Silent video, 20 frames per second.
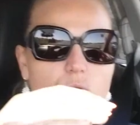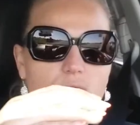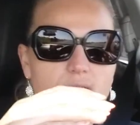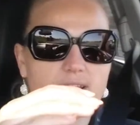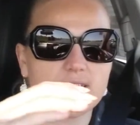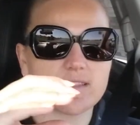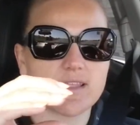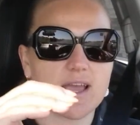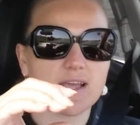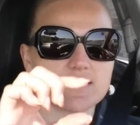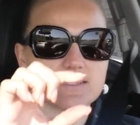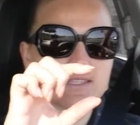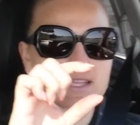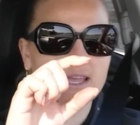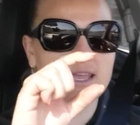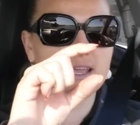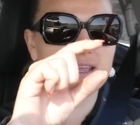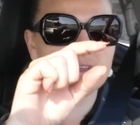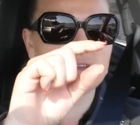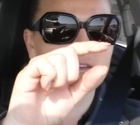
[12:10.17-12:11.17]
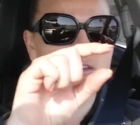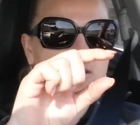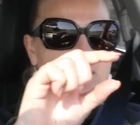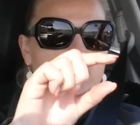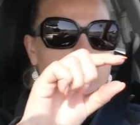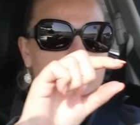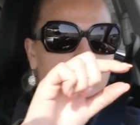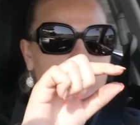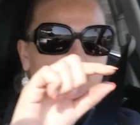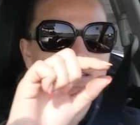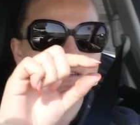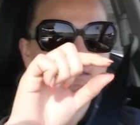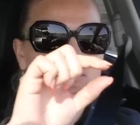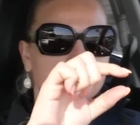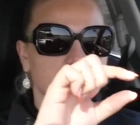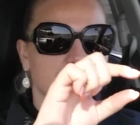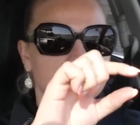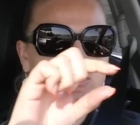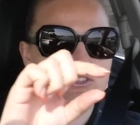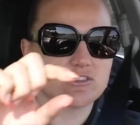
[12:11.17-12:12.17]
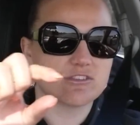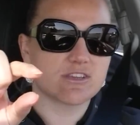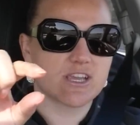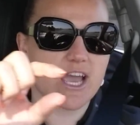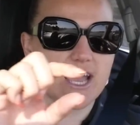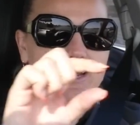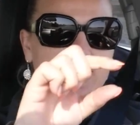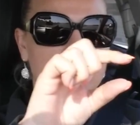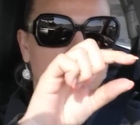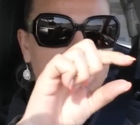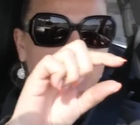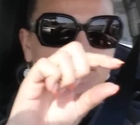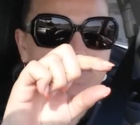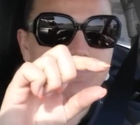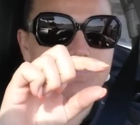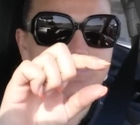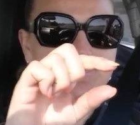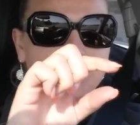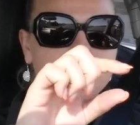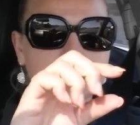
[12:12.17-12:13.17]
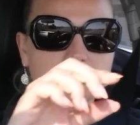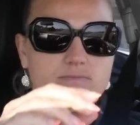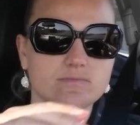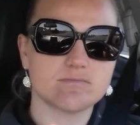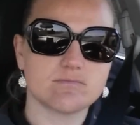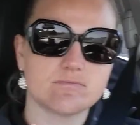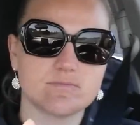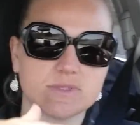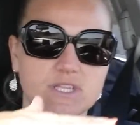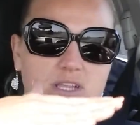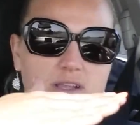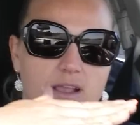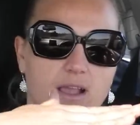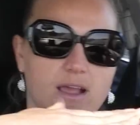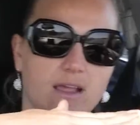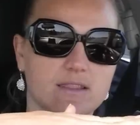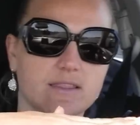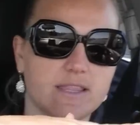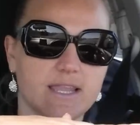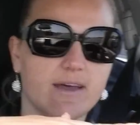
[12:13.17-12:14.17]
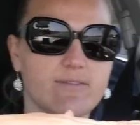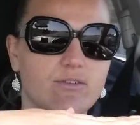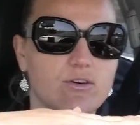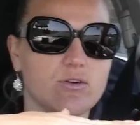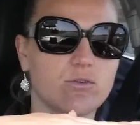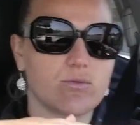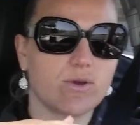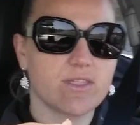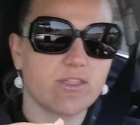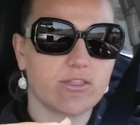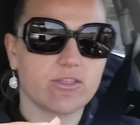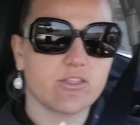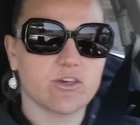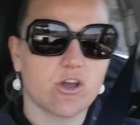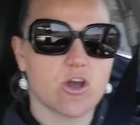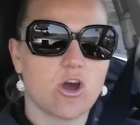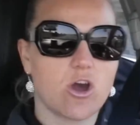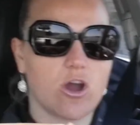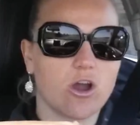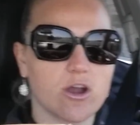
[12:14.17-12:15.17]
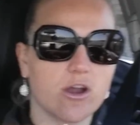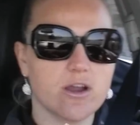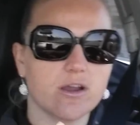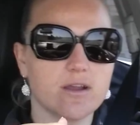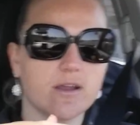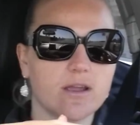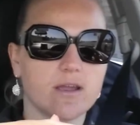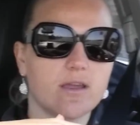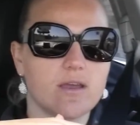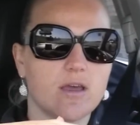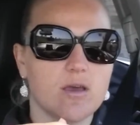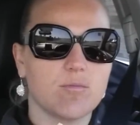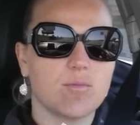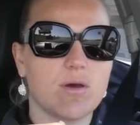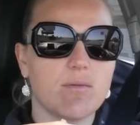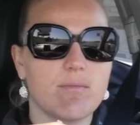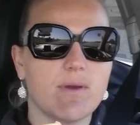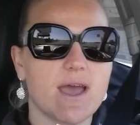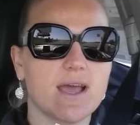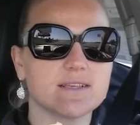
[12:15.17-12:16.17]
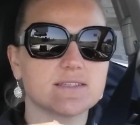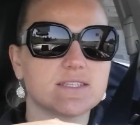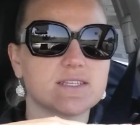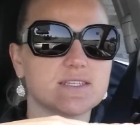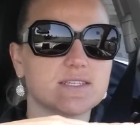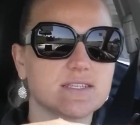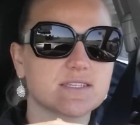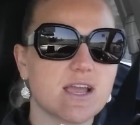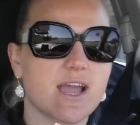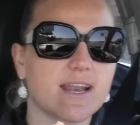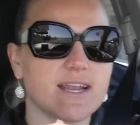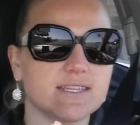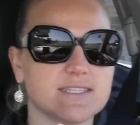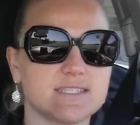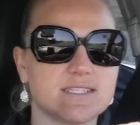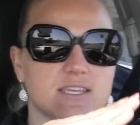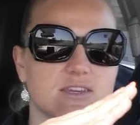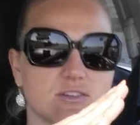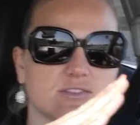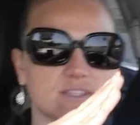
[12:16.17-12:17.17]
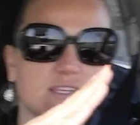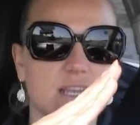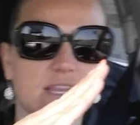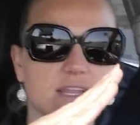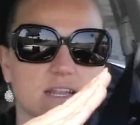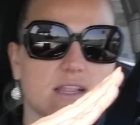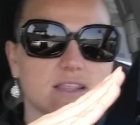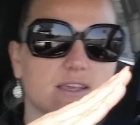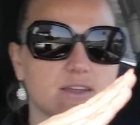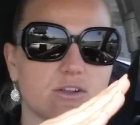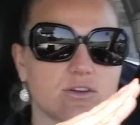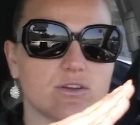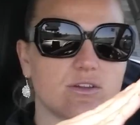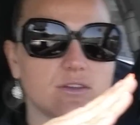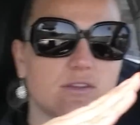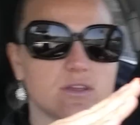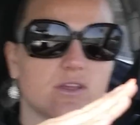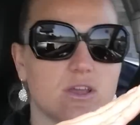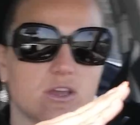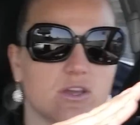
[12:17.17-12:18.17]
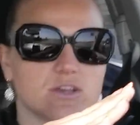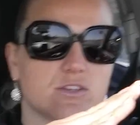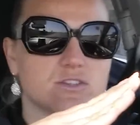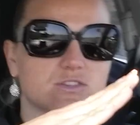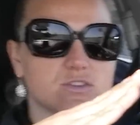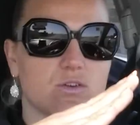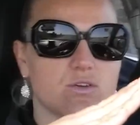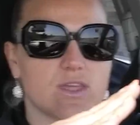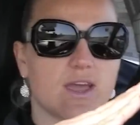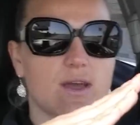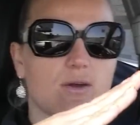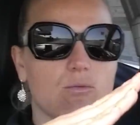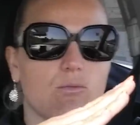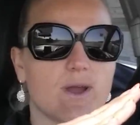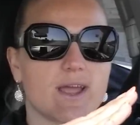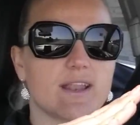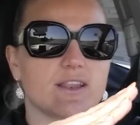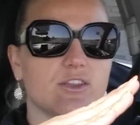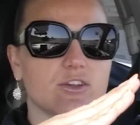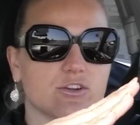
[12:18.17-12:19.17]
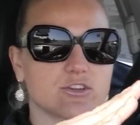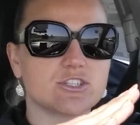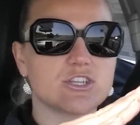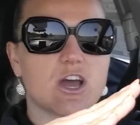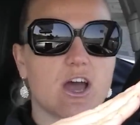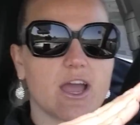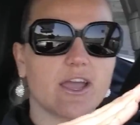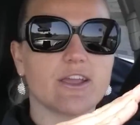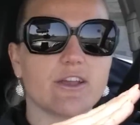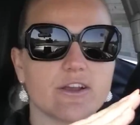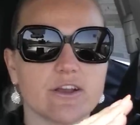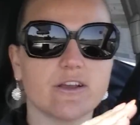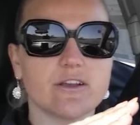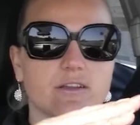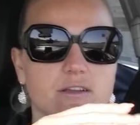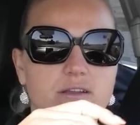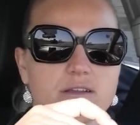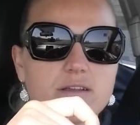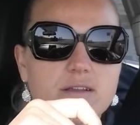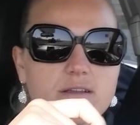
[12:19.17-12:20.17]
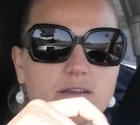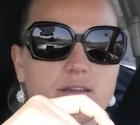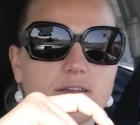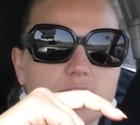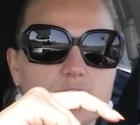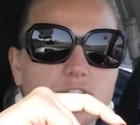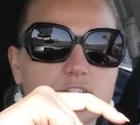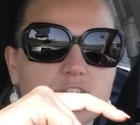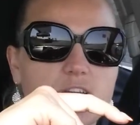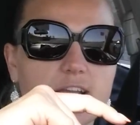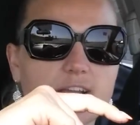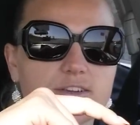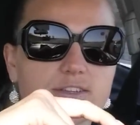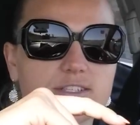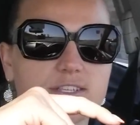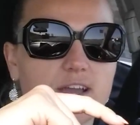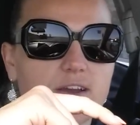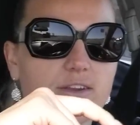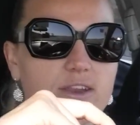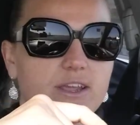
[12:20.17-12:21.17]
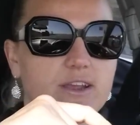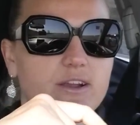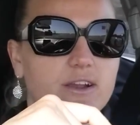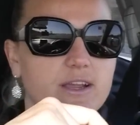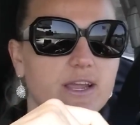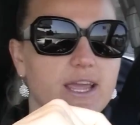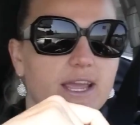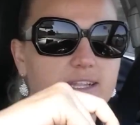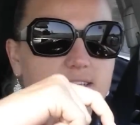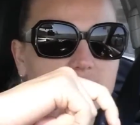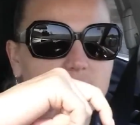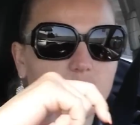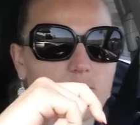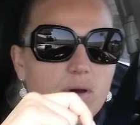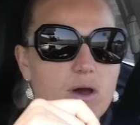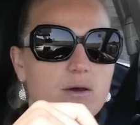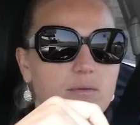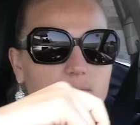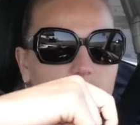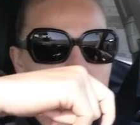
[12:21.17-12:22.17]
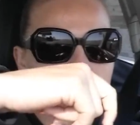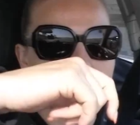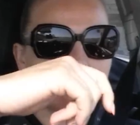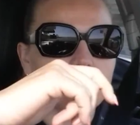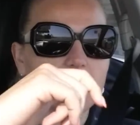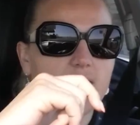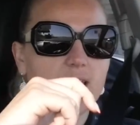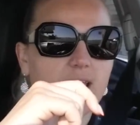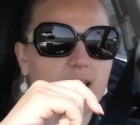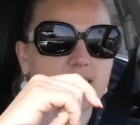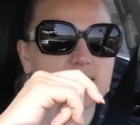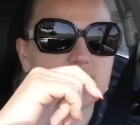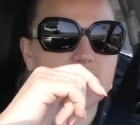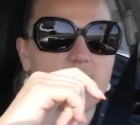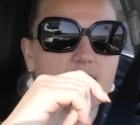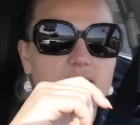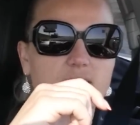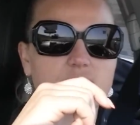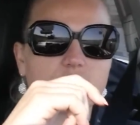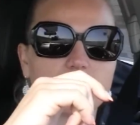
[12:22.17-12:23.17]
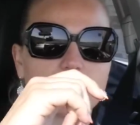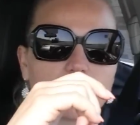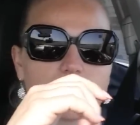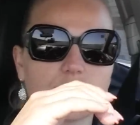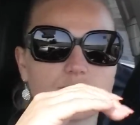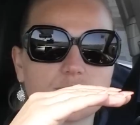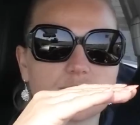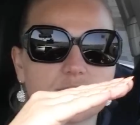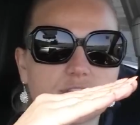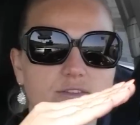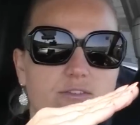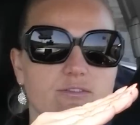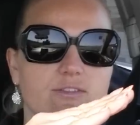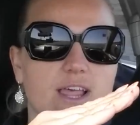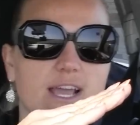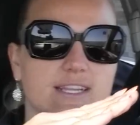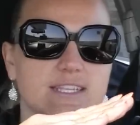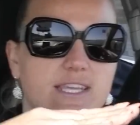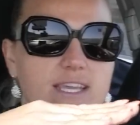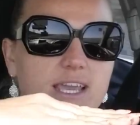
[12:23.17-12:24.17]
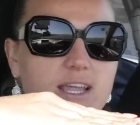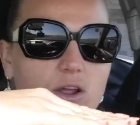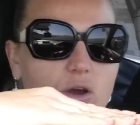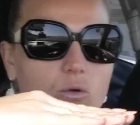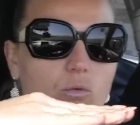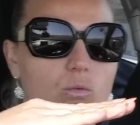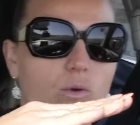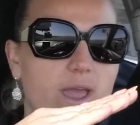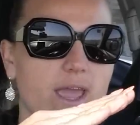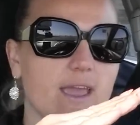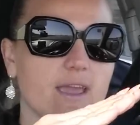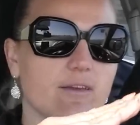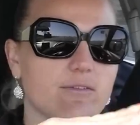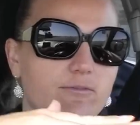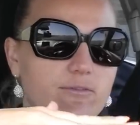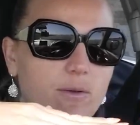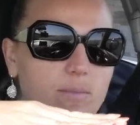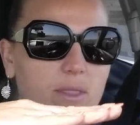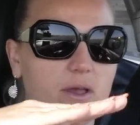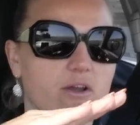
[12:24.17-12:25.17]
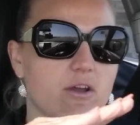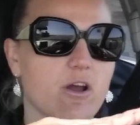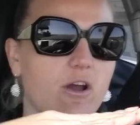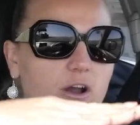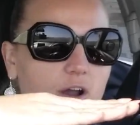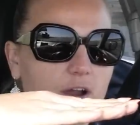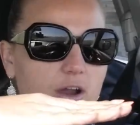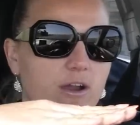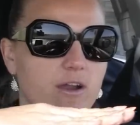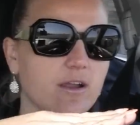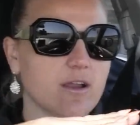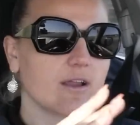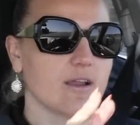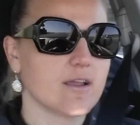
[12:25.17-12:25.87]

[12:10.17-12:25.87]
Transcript: point that's like kind of level with the car, but Mazda's kind of tilted it a little so that when your tire's down here hits a bump, it's kind of deflecting it away from the car.